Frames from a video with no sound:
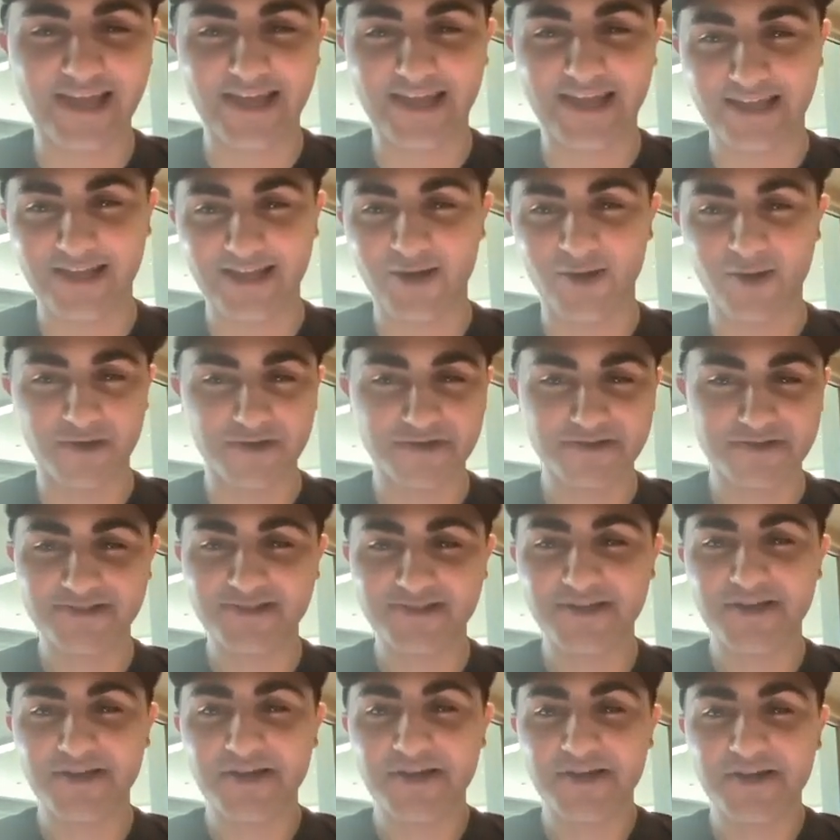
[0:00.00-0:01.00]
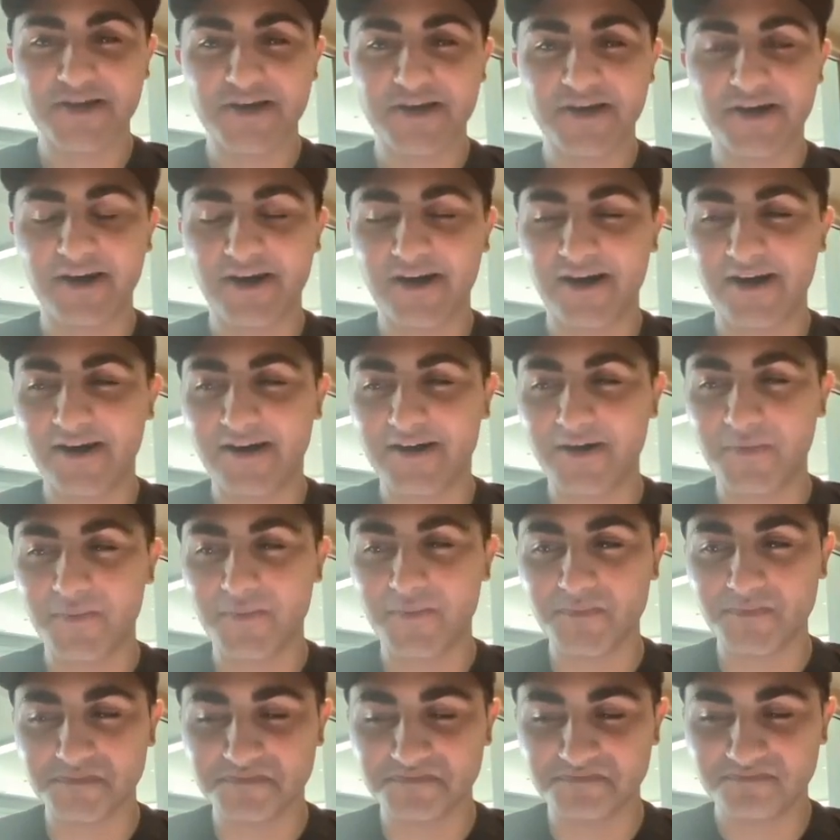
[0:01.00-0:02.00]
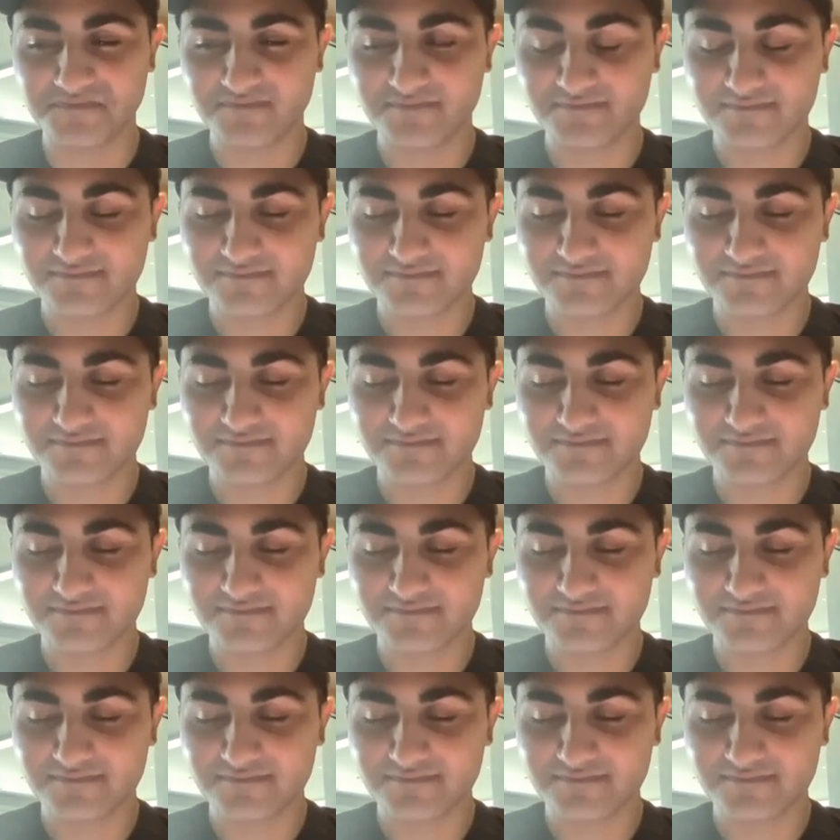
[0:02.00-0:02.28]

eight years. Yeah. Um,